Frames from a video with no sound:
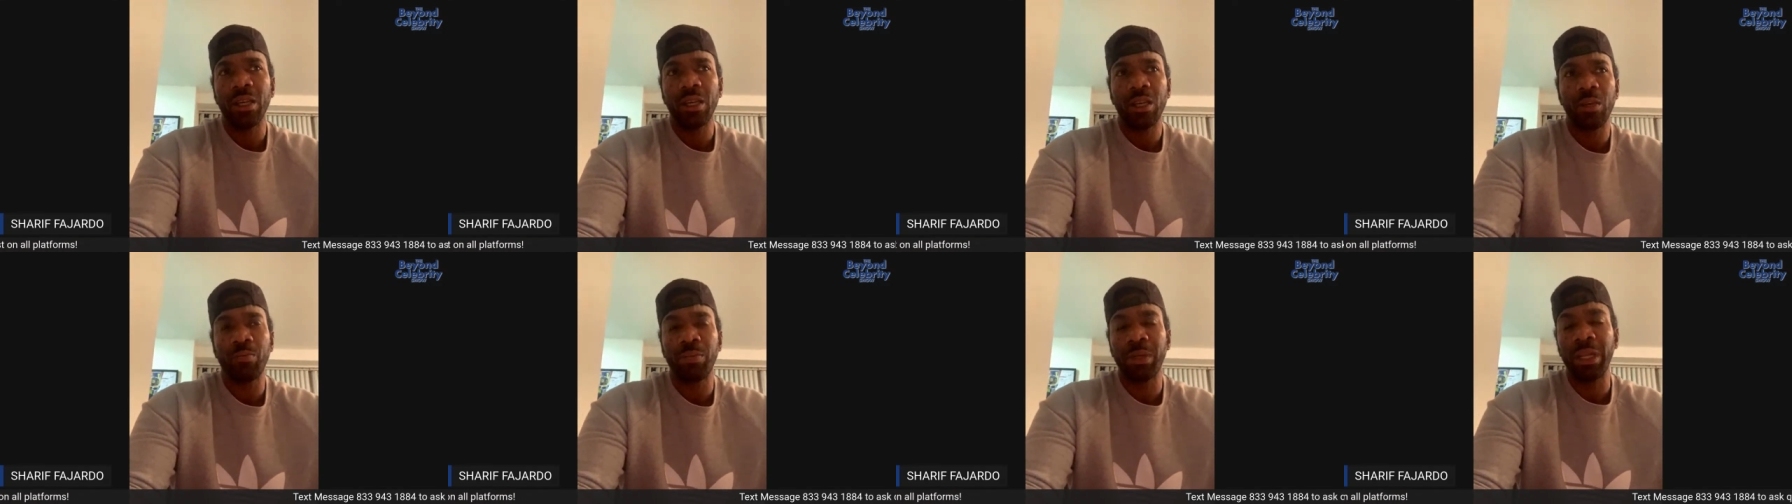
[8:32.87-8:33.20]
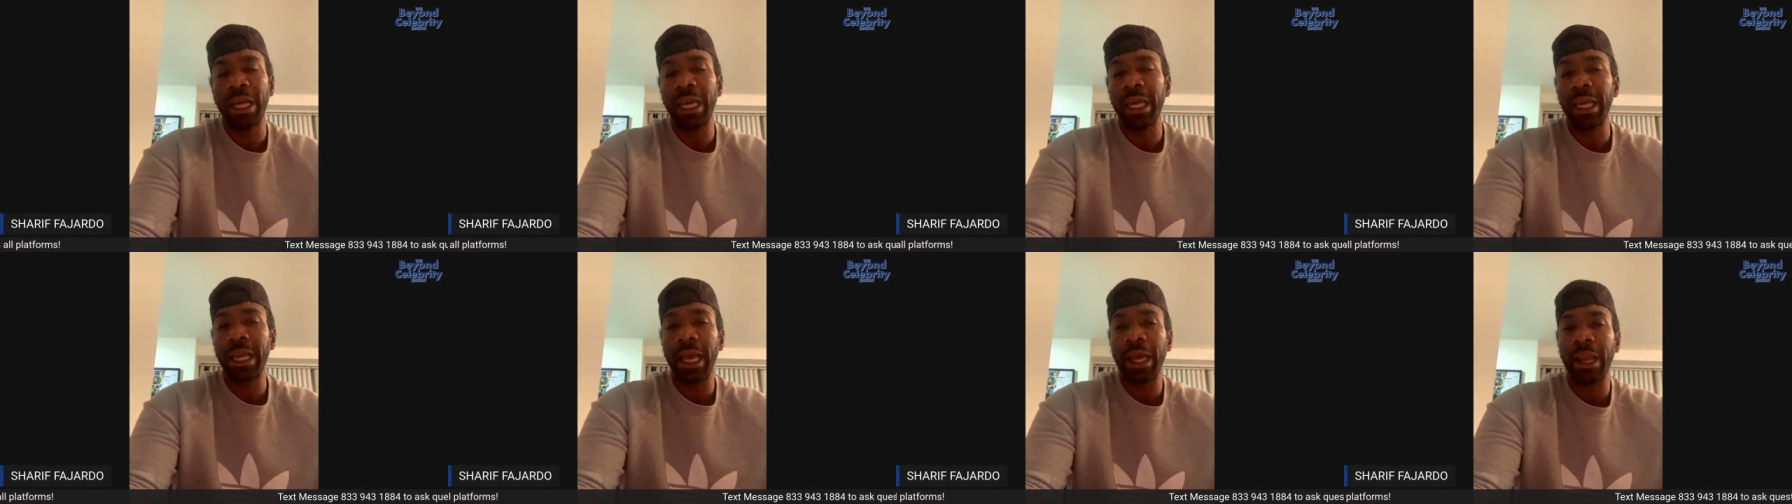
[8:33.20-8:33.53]
you're
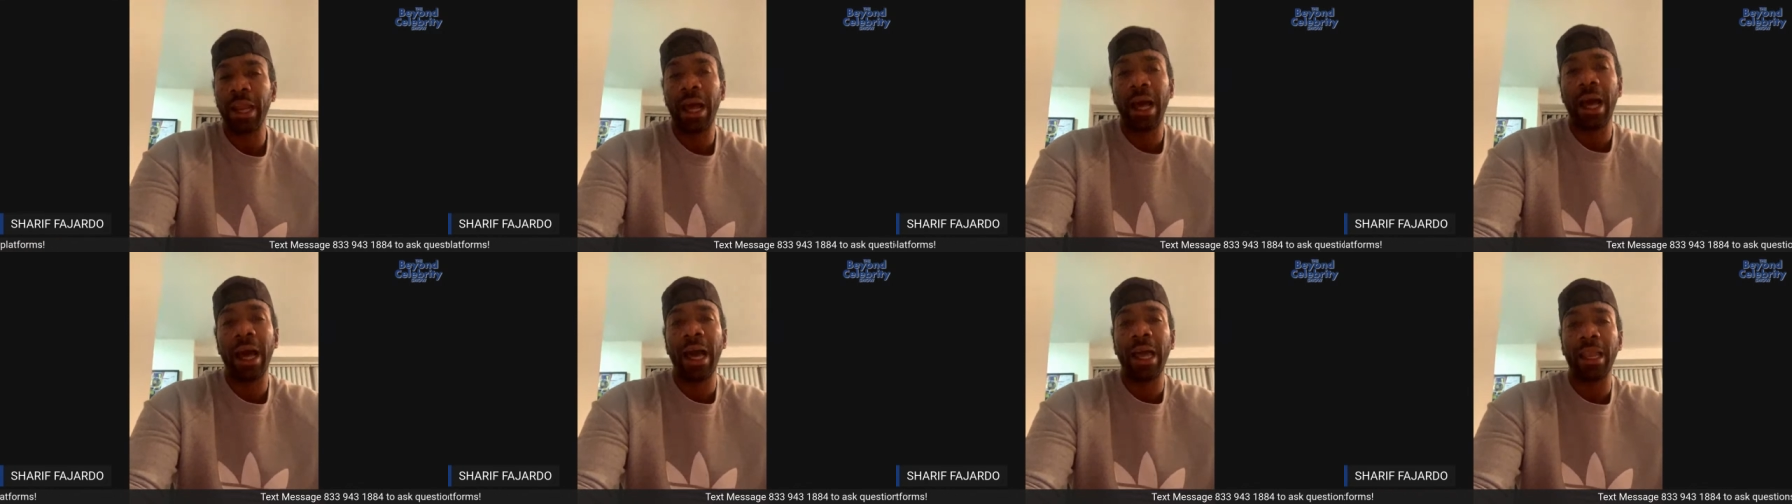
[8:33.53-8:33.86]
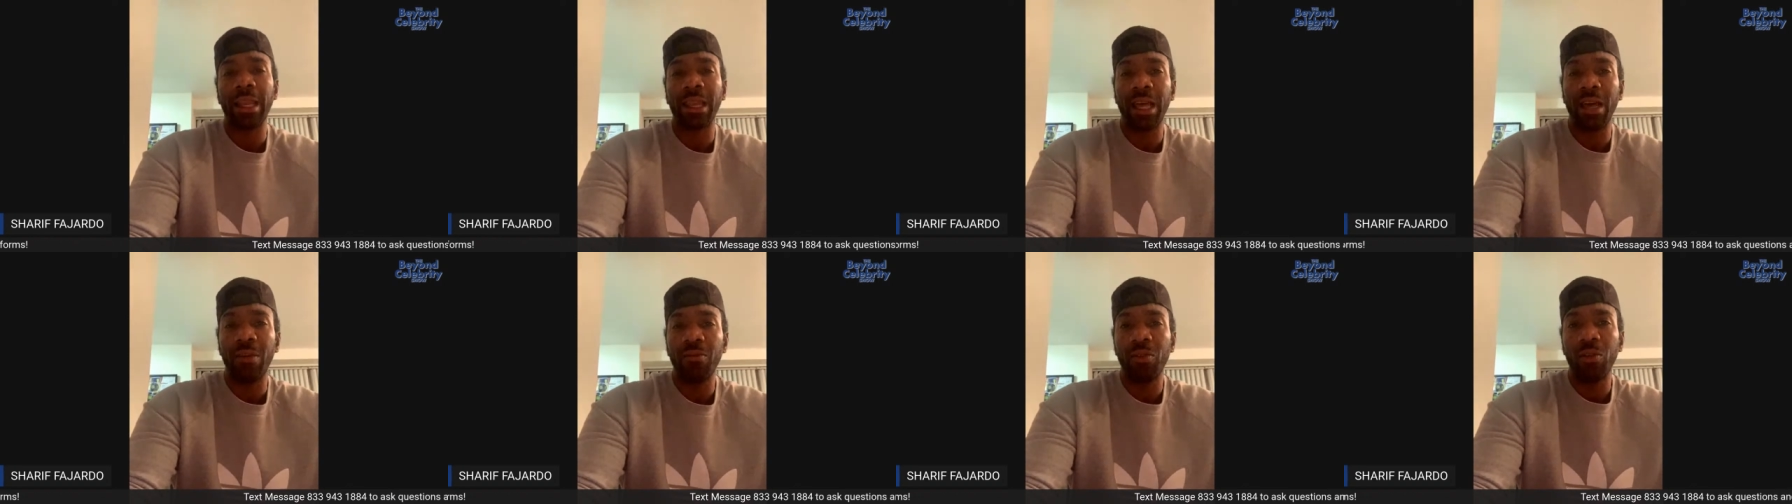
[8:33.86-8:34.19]
playing at a high
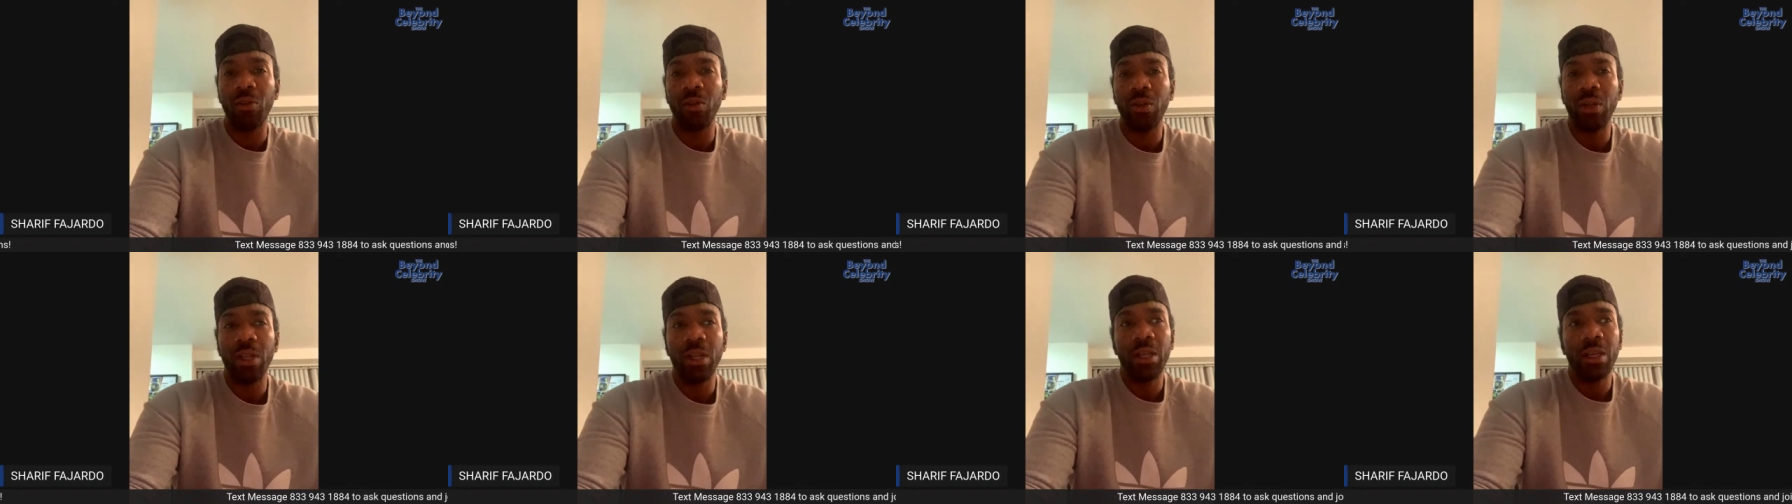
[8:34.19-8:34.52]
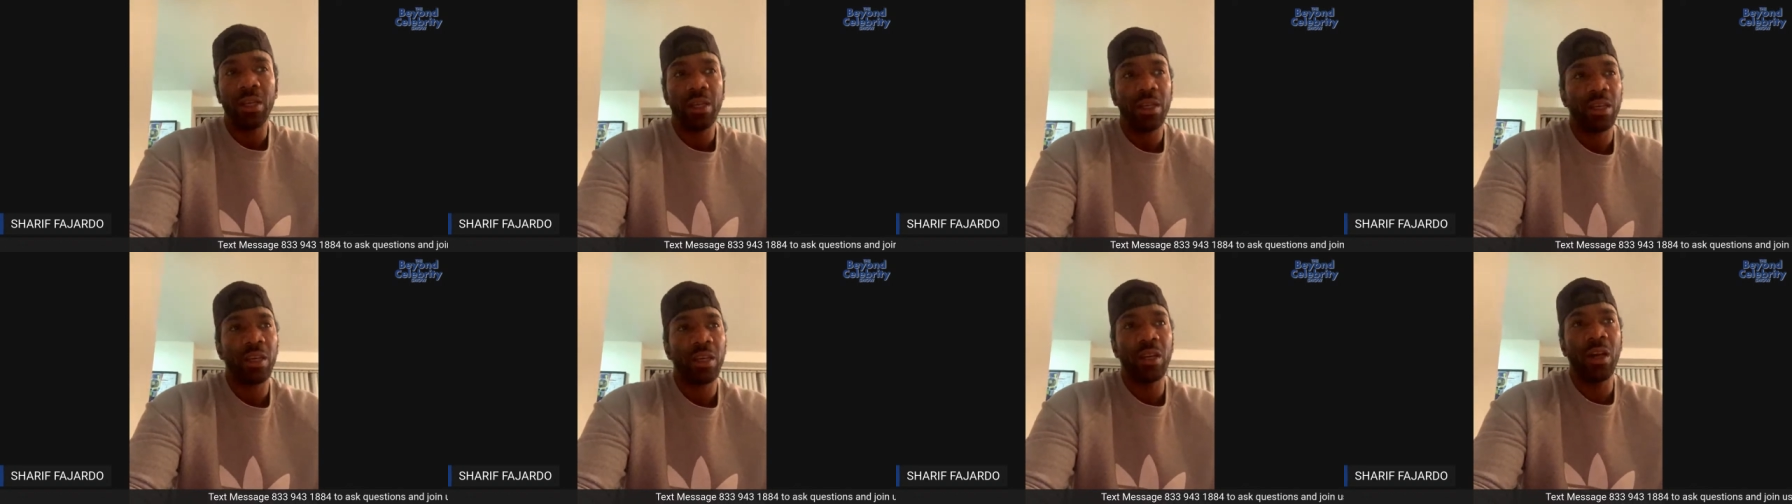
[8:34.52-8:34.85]
level,
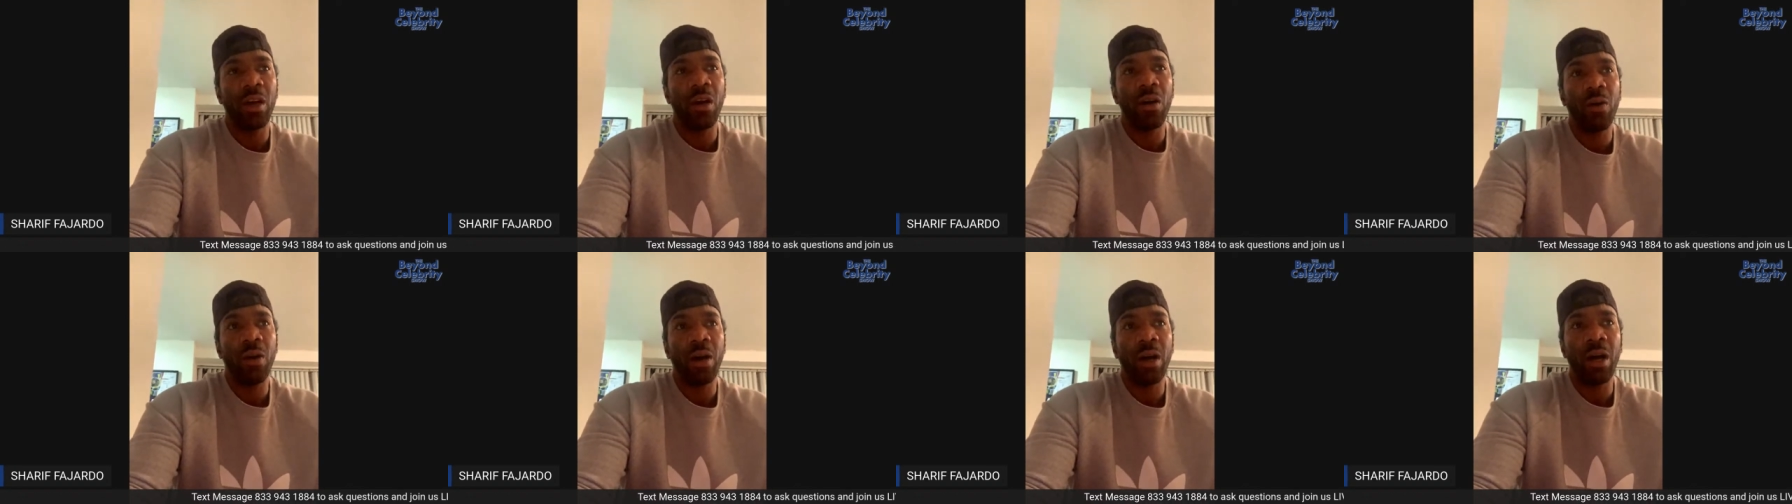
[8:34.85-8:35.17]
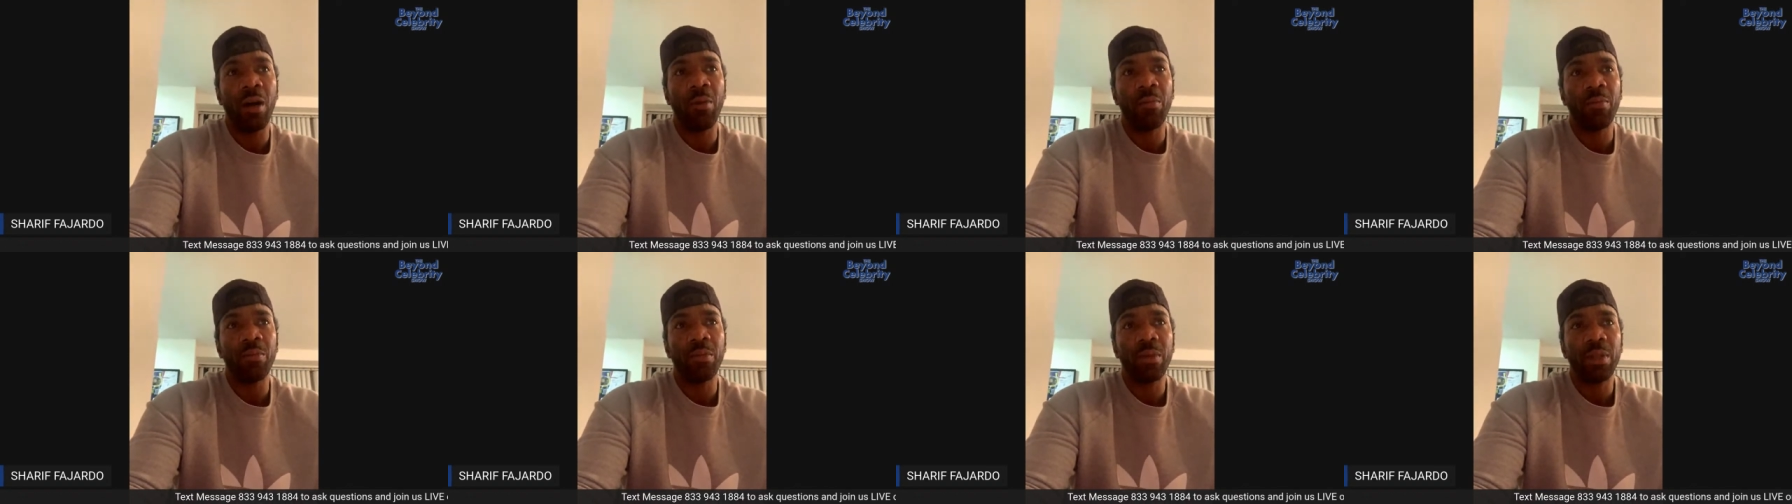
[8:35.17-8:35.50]
you
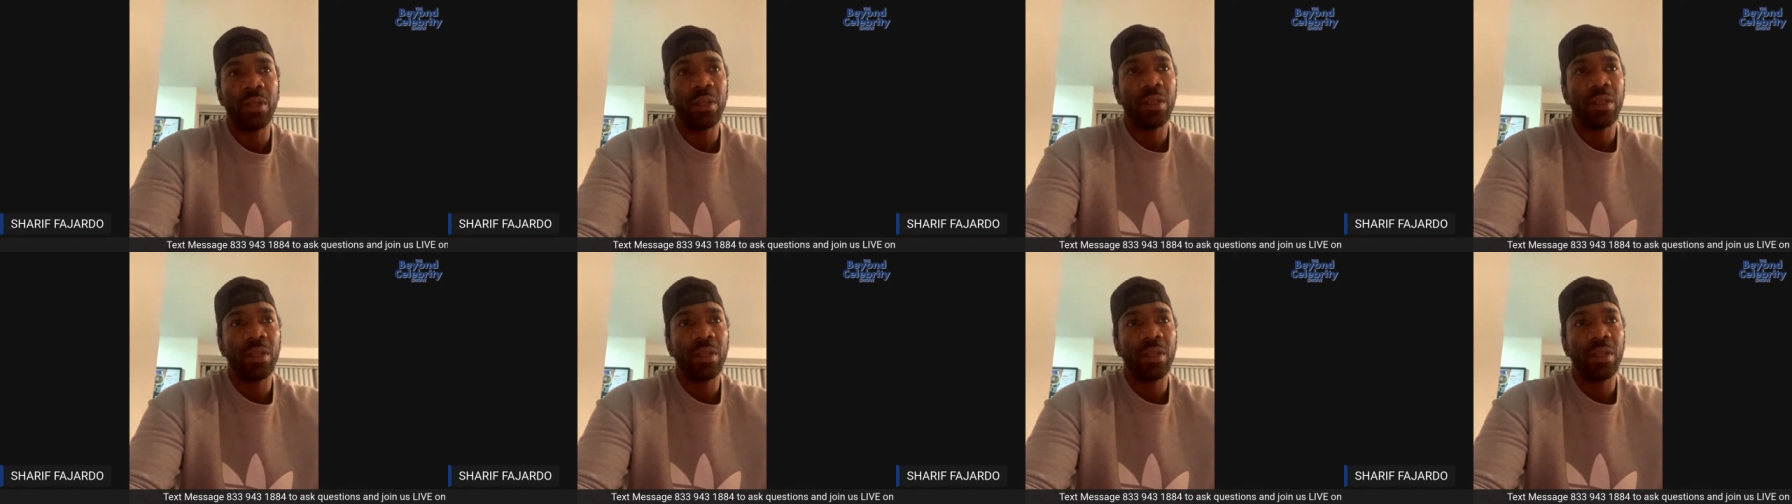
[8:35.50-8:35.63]
know,